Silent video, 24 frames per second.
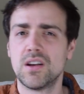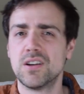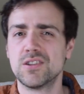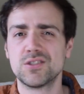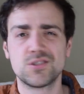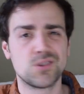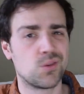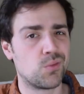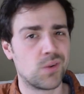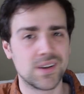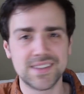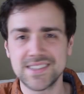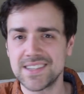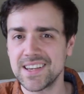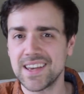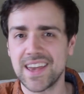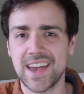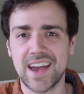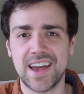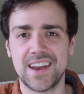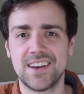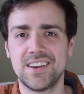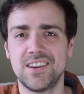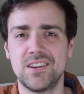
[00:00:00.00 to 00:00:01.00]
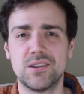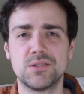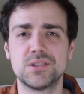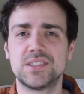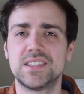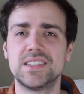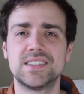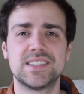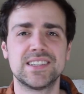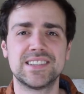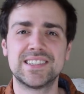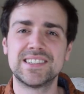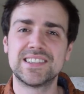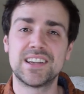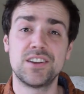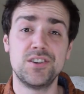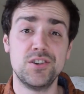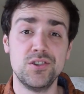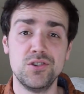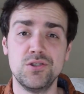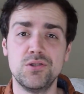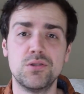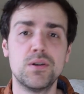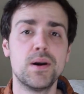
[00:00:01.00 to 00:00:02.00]
So once again, you know, since this is a
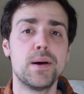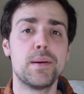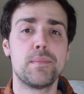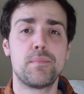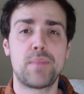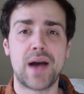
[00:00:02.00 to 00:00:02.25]
new